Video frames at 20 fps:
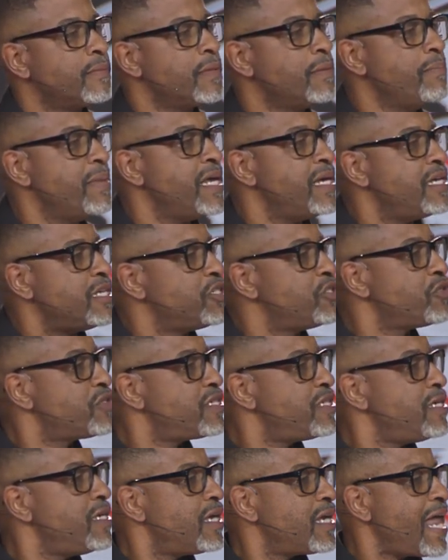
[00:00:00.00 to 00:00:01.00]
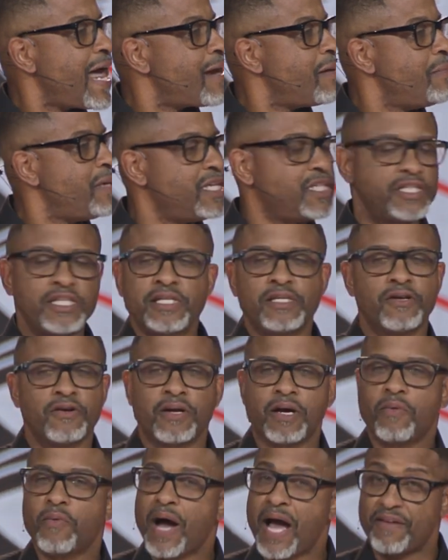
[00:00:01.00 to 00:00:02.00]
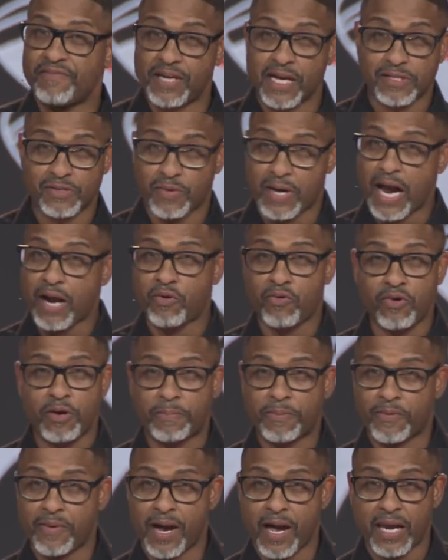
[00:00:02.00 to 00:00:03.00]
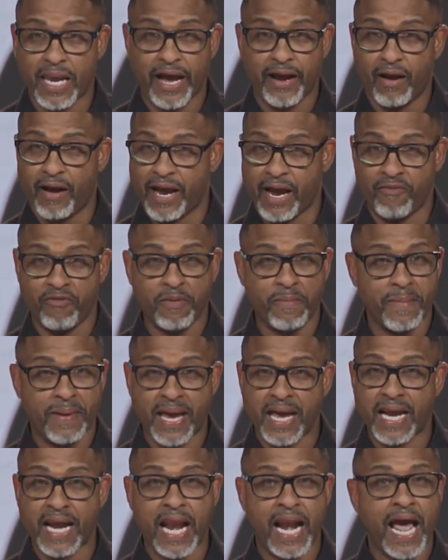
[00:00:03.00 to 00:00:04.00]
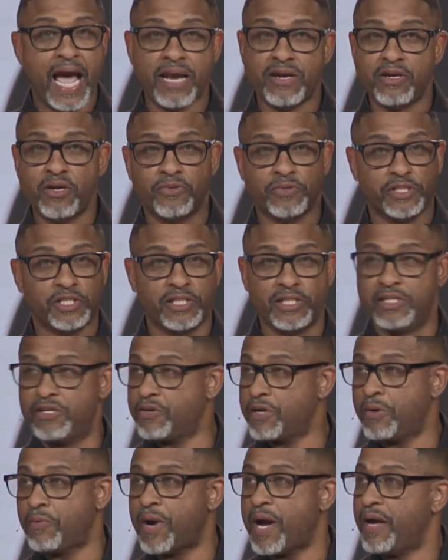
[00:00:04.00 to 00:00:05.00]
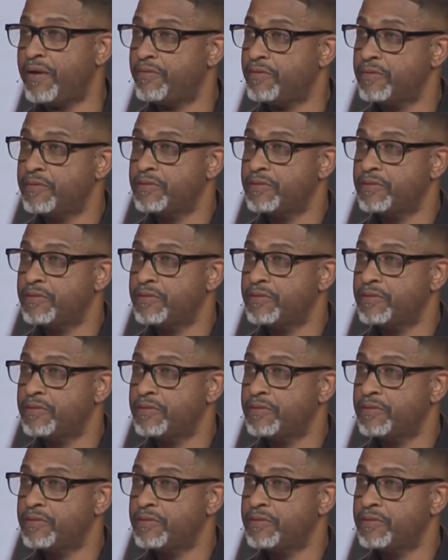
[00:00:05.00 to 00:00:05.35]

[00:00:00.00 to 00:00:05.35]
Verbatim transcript: Men, did you see a lot of men cheating on their wife? That's what I grew up around. Like every man that I knew was cheating on their wife.